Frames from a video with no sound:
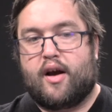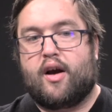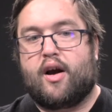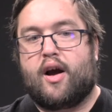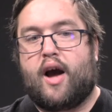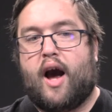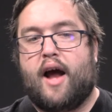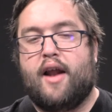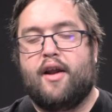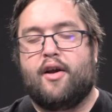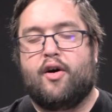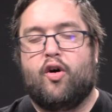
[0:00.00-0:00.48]

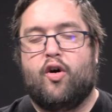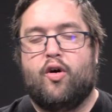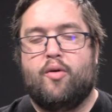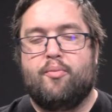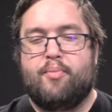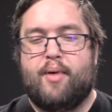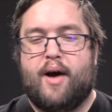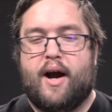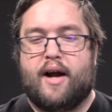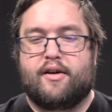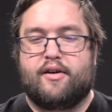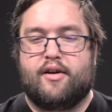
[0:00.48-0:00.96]
kind of
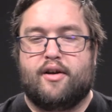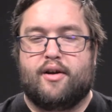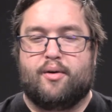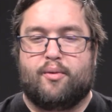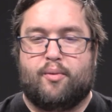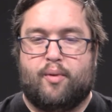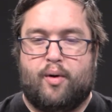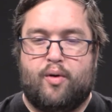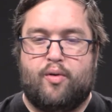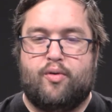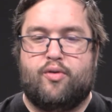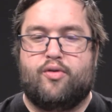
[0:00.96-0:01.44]
going back to the
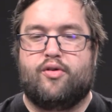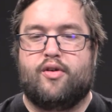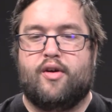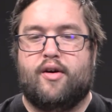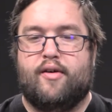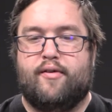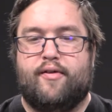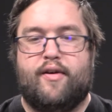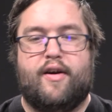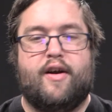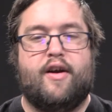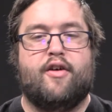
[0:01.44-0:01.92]
roots
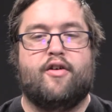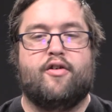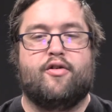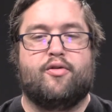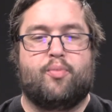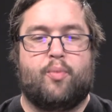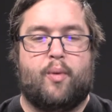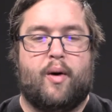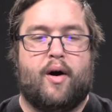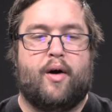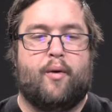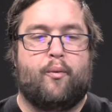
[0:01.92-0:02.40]
of here's
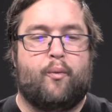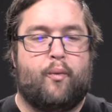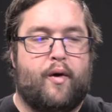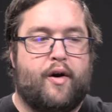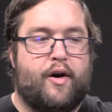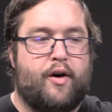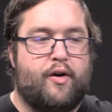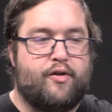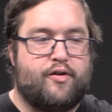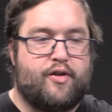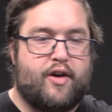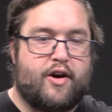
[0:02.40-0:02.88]
where
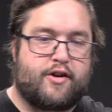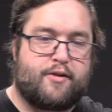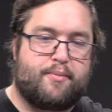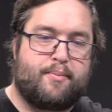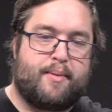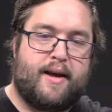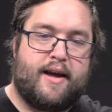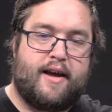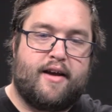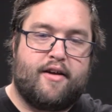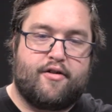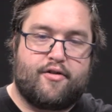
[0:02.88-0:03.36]
Windows
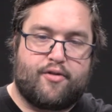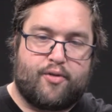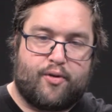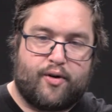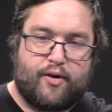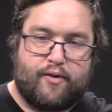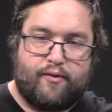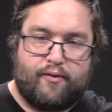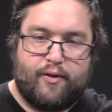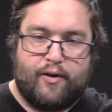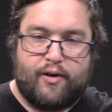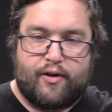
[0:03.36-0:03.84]
XP
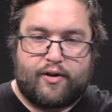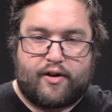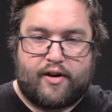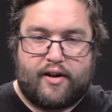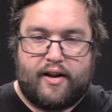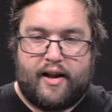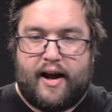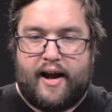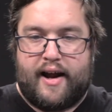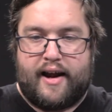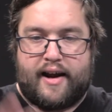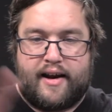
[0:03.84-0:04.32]
sort of looked
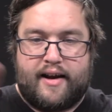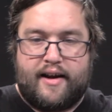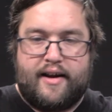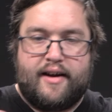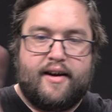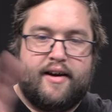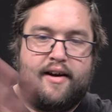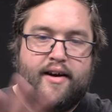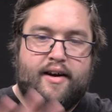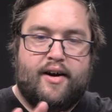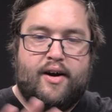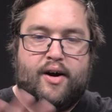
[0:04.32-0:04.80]
like.
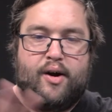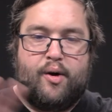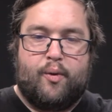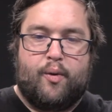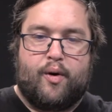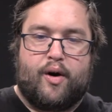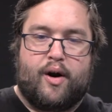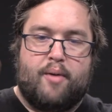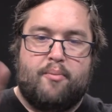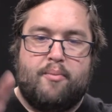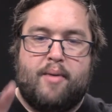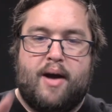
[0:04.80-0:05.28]

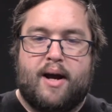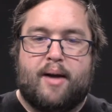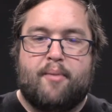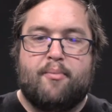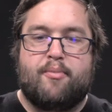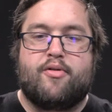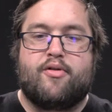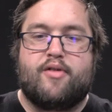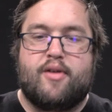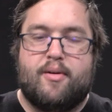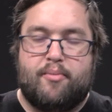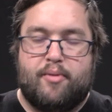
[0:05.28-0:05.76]
We're going to make
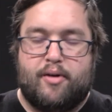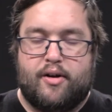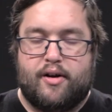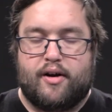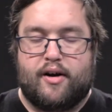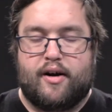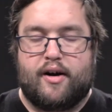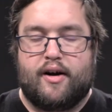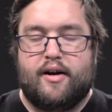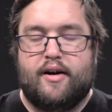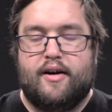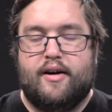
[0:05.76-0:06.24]
them
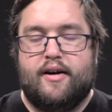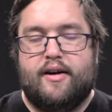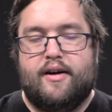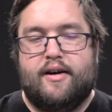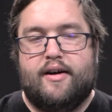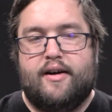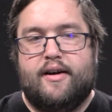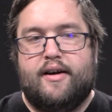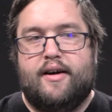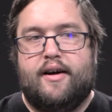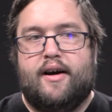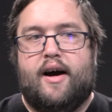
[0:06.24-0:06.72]
similar.
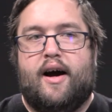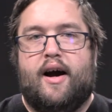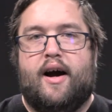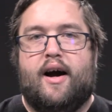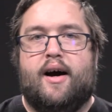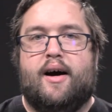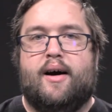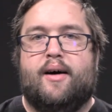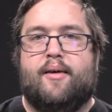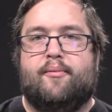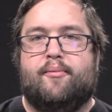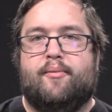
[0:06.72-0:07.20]

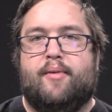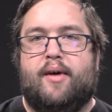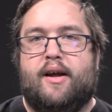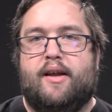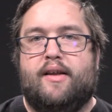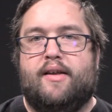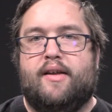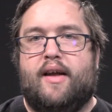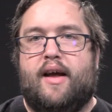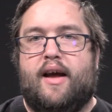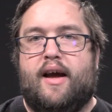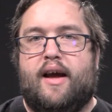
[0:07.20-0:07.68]

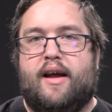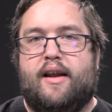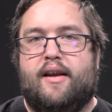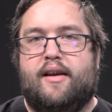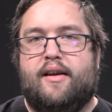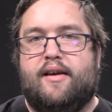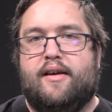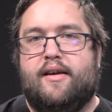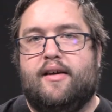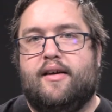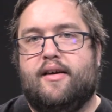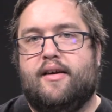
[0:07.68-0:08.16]
And
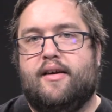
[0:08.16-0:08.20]
then